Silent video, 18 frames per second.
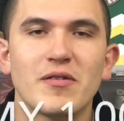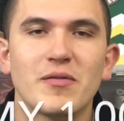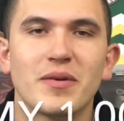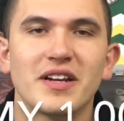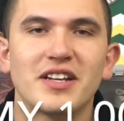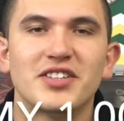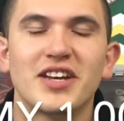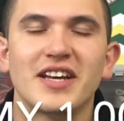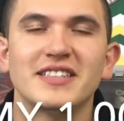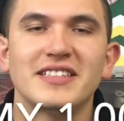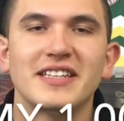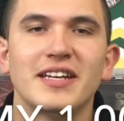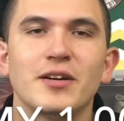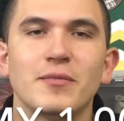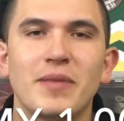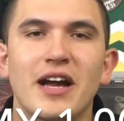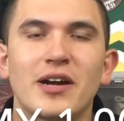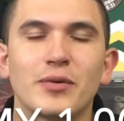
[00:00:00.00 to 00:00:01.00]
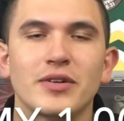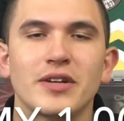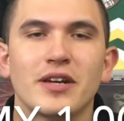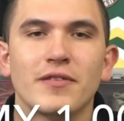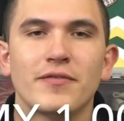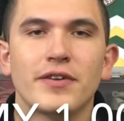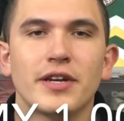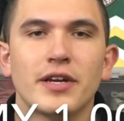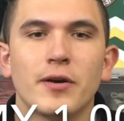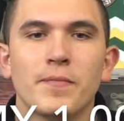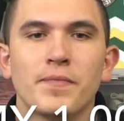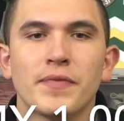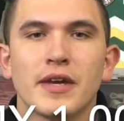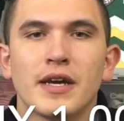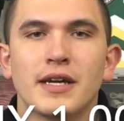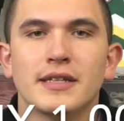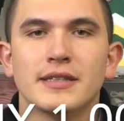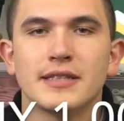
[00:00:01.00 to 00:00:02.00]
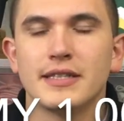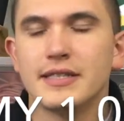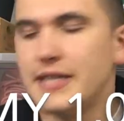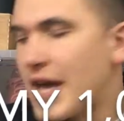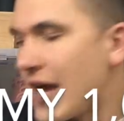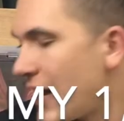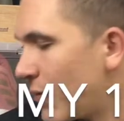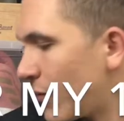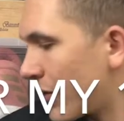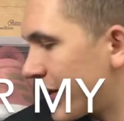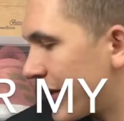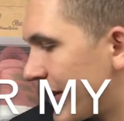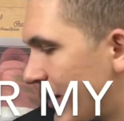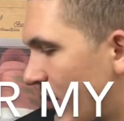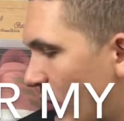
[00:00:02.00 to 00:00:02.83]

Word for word: everybody, JC here back with another video. Today we're going to get